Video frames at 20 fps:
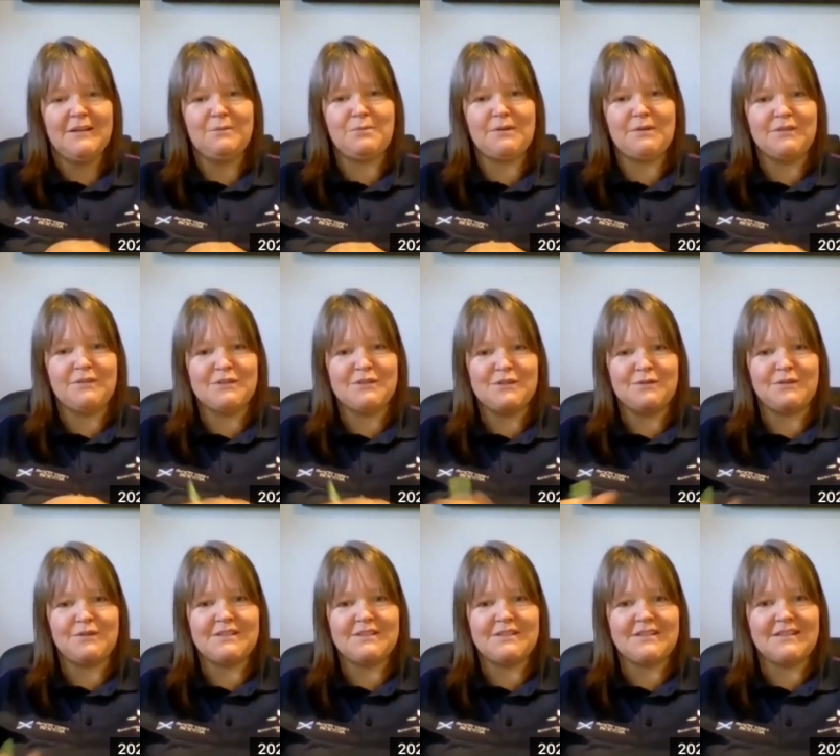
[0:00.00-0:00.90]
privilege
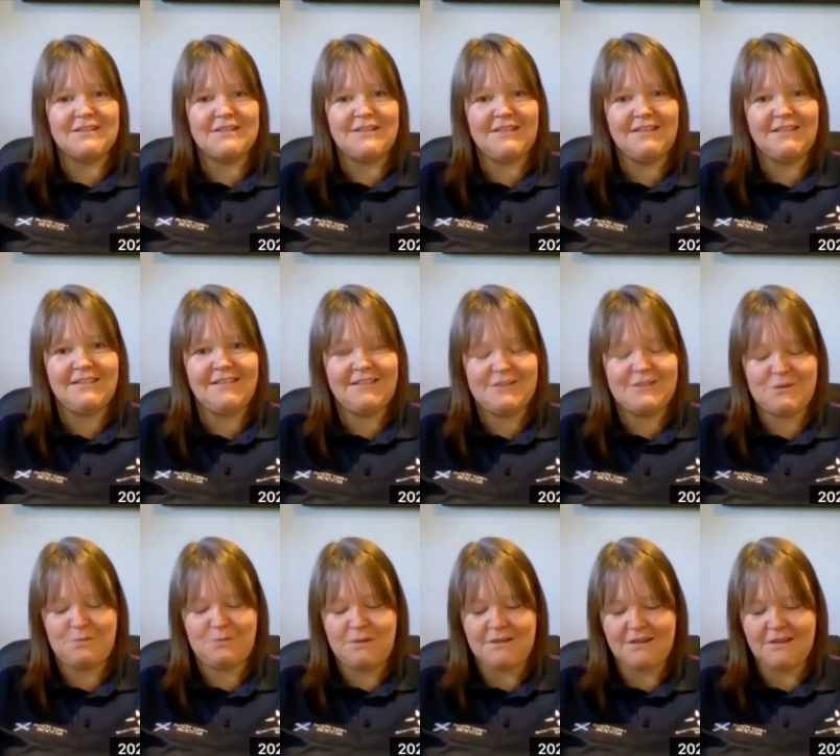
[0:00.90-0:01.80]
of listening to
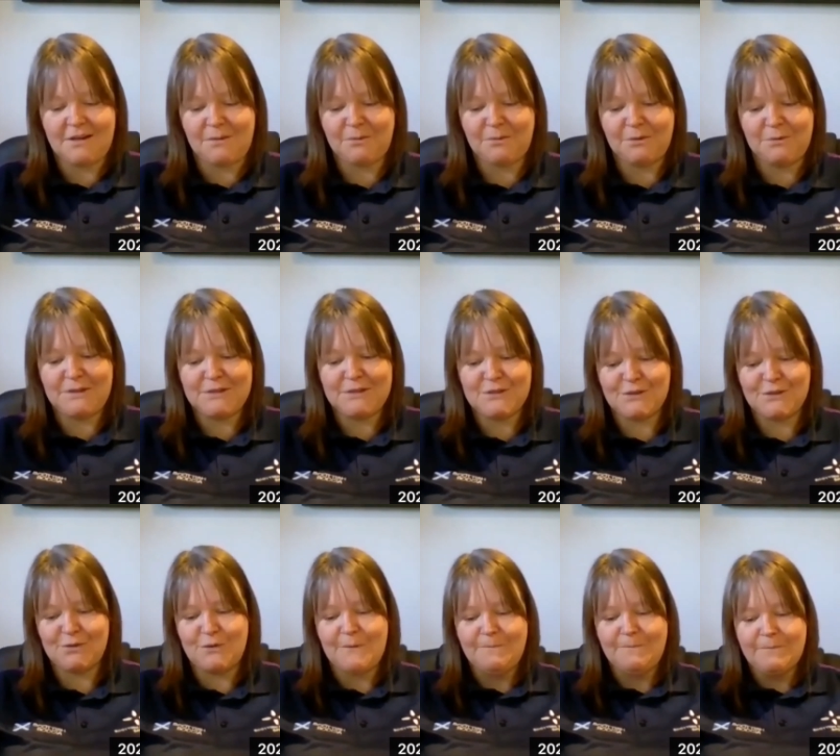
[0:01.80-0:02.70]
speak a couple of weeks
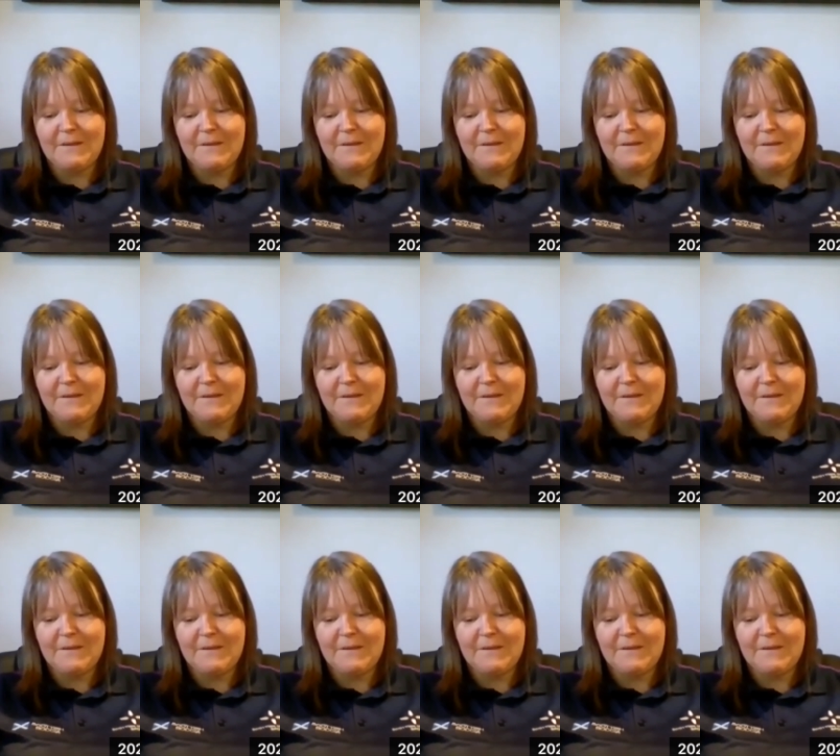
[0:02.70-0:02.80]
ago.